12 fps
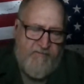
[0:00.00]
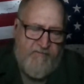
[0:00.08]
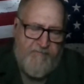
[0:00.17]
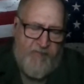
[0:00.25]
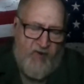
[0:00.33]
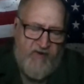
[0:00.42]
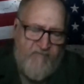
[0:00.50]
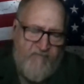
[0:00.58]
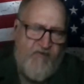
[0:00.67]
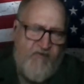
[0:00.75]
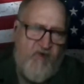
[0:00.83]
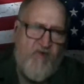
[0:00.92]
burning
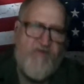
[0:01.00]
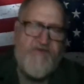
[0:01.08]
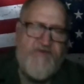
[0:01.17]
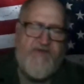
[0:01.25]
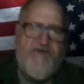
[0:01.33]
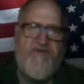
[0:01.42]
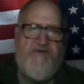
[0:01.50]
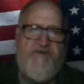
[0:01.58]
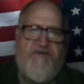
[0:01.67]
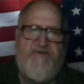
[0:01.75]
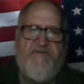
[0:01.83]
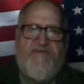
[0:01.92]
fuel was
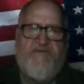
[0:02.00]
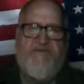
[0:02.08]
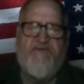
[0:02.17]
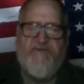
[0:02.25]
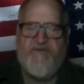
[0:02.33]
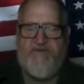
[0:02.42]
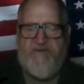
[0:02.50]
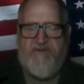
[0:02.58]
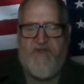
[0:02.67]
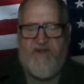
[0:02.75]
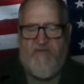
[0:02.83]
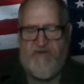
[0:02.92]
under,
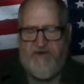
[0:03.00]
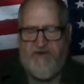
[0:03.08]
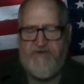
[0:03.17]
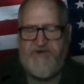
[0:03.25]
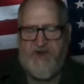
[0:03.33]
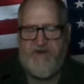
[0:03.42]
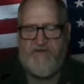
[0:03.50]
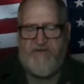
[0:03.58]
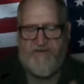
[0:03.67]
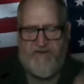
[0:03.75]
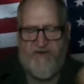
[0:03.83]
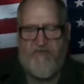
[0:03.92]
like when your jet,
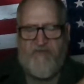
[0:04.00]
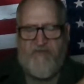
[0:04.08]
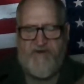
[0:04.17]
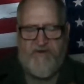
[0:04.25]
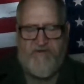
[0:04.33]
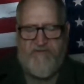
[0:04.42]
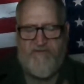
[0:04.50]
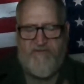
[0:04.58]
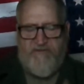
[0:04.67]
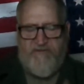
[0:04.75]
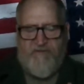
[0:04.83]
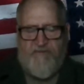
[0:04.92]
when
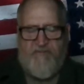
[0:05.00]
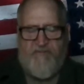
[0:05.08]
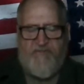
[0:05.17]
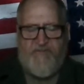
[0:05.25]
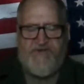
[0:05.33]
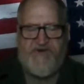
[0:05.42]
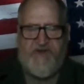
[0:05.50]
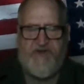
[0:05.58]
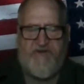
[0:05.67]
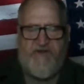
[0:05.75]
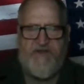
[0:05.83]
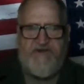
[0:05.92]
you're
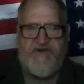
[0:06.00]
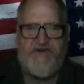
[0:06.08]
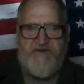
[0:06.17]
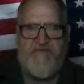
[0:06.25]
jet engine is